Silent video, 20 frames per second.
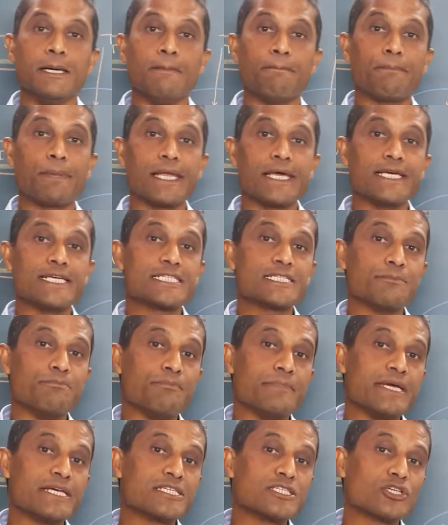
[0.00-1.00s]
plays a
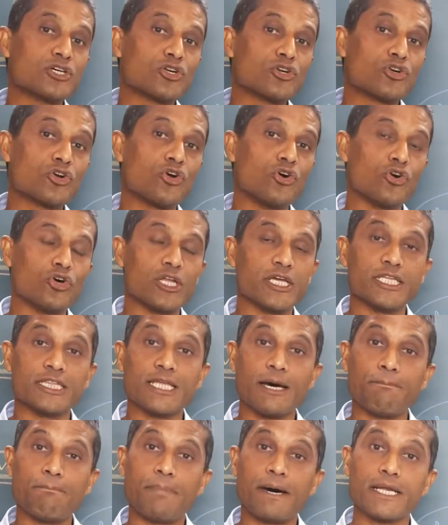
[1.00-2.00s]
major role in
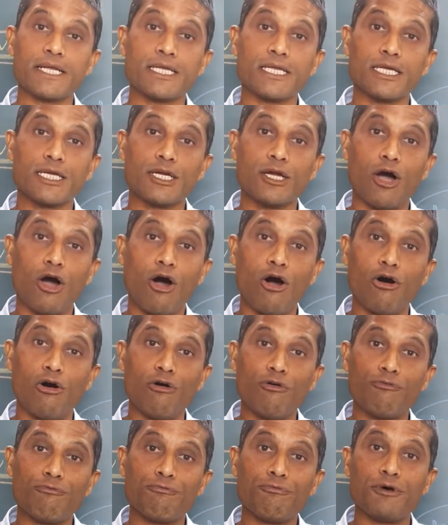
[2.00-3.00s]
the working
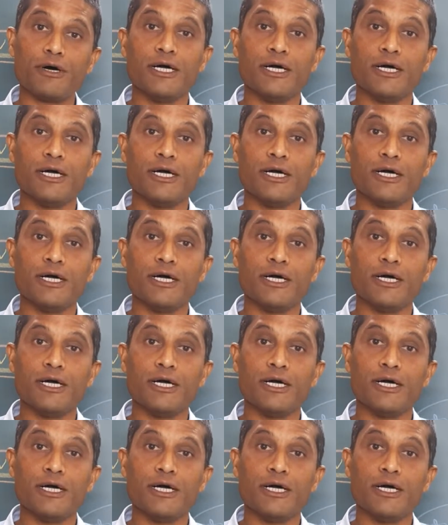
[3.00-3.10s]
of